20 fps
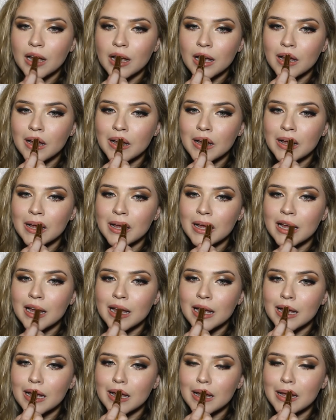
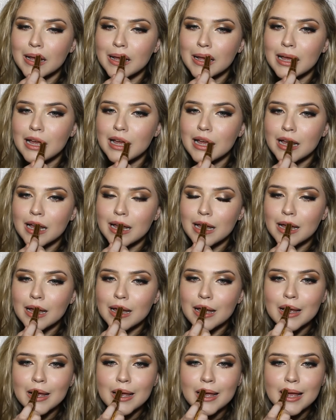
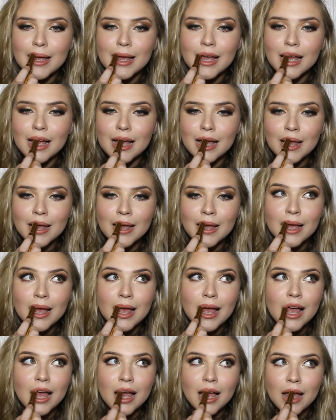
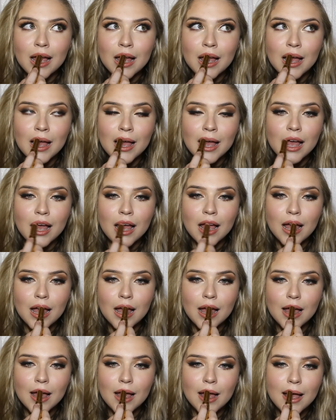
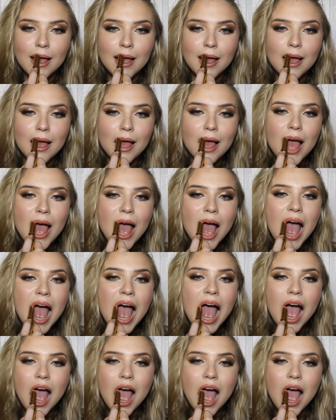Nobody speaks.